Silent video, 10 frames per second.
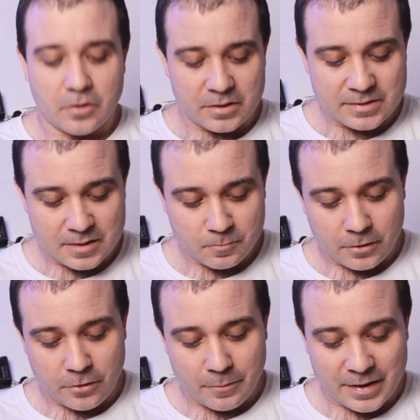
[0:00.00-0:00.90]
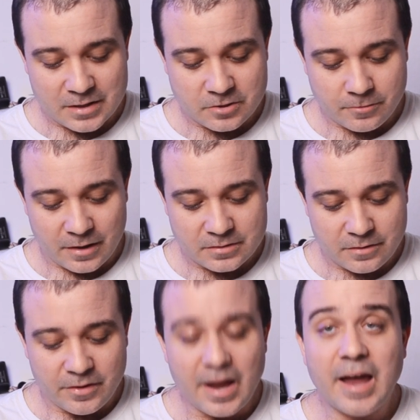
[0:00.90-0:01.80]
Sony says one of their main
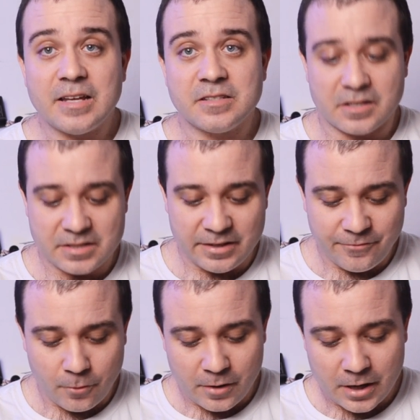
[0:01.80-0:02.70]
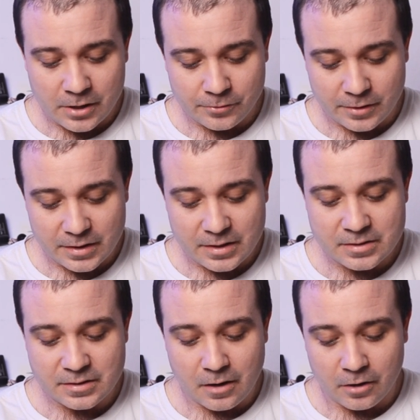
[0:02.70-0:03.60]
strengths of the A6400
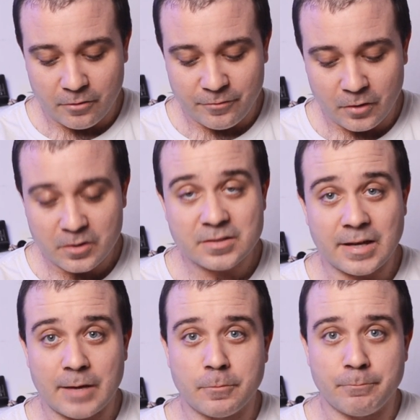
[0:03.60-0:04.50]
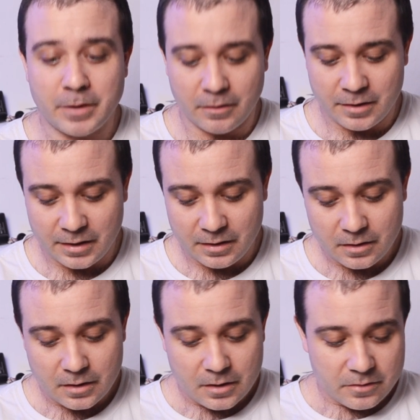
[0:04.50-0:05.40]
is the autofocus capability.
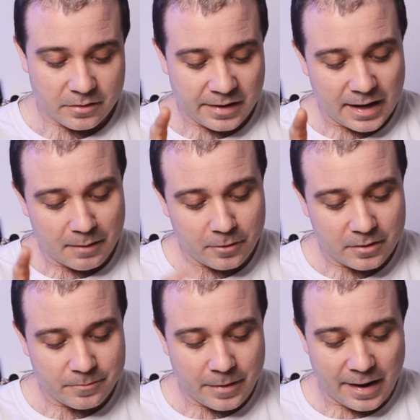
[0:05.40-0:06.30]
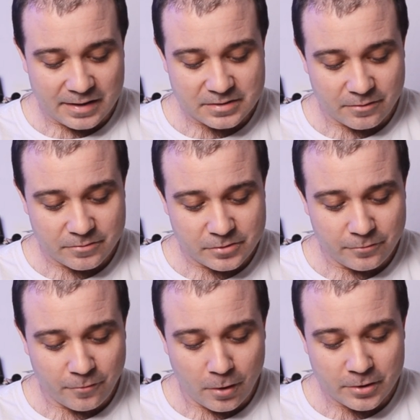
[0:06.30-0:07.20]
The camera packs up
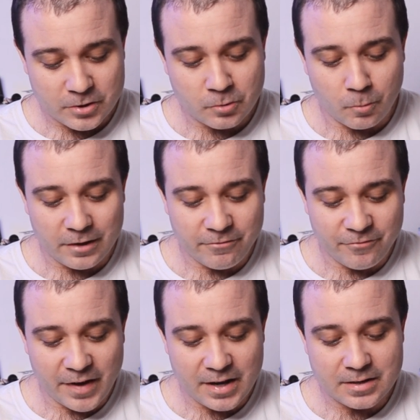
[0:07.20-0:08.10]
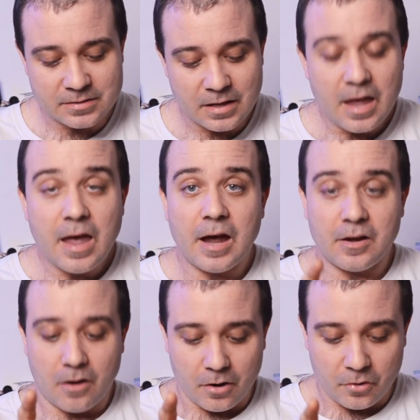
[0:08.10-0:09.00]
to 420 phase
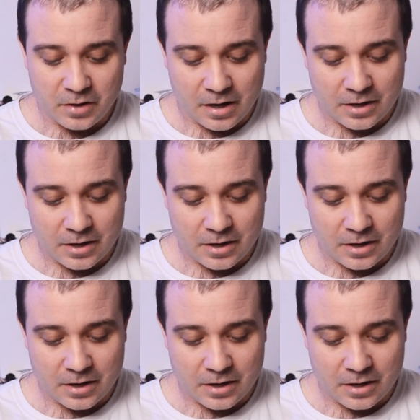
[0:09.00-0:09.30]
and auto